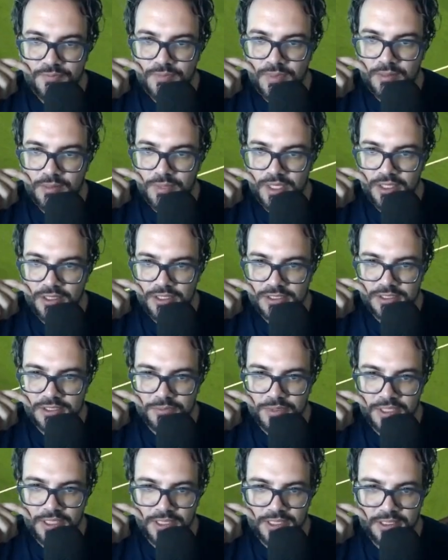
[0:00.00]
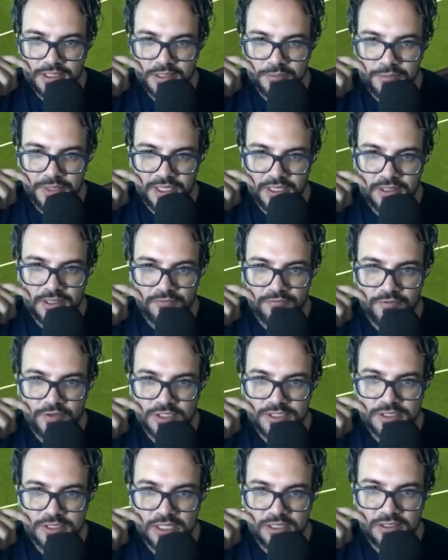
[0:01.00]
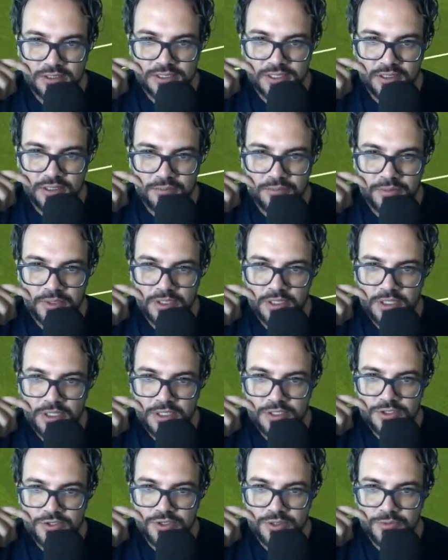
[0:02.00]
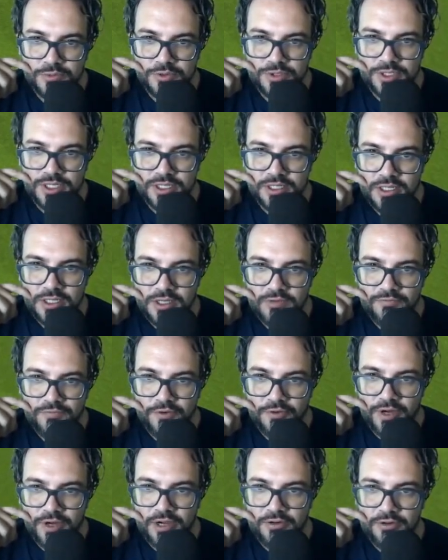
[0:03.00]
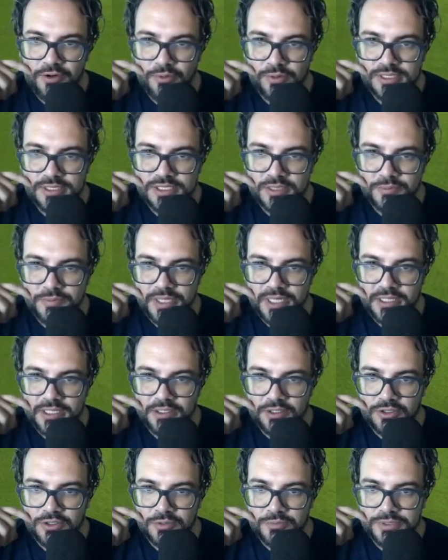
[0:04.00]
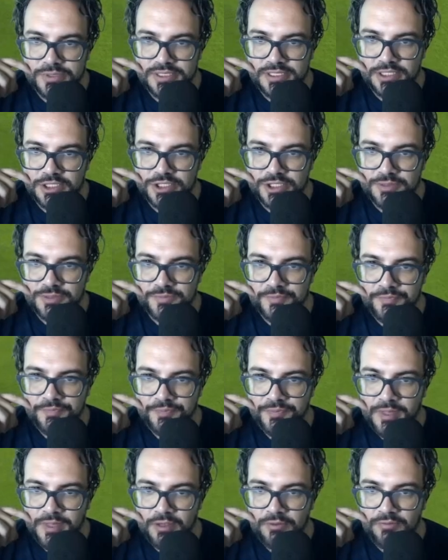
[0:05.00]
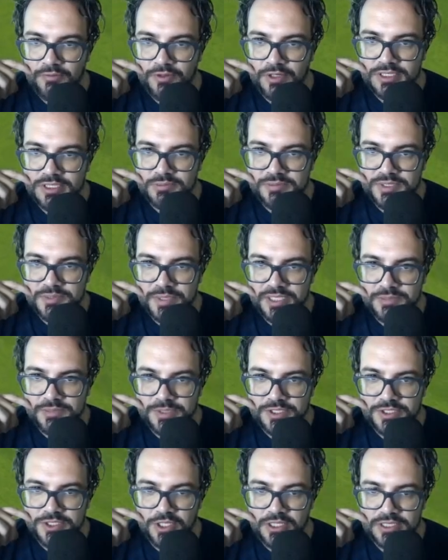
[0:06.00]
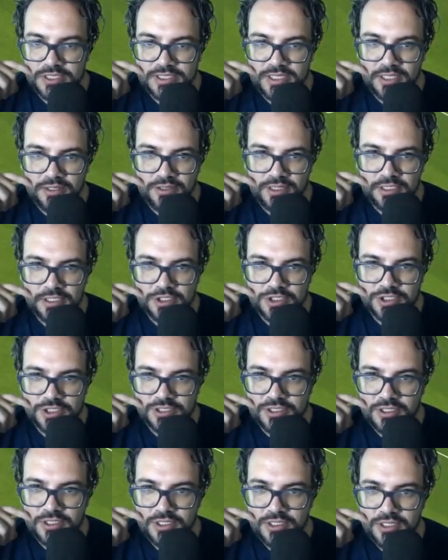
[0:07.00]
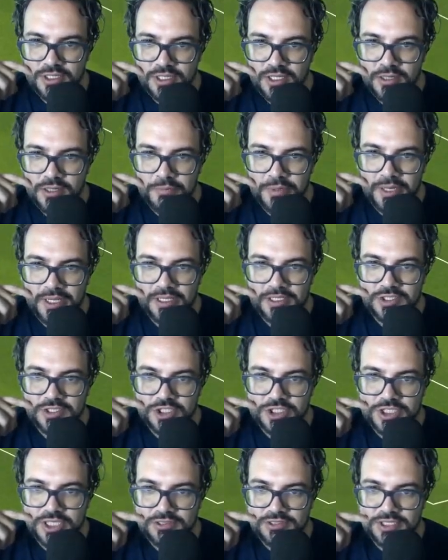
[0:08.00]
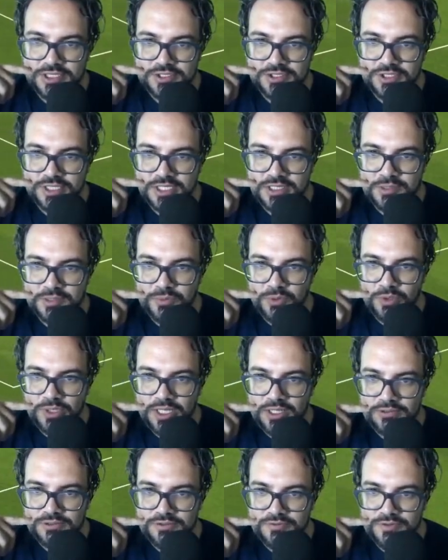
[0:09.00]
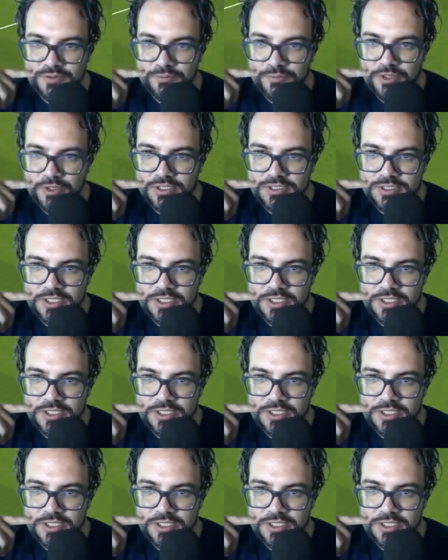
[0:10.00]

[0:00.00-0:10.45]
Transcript: Man United playing it out the back. They've lost out now to Amuda. Ferreira wins it back in a good position. We've got some space. Mazzoli's down injured. The players are shouting to get the ball out of the box.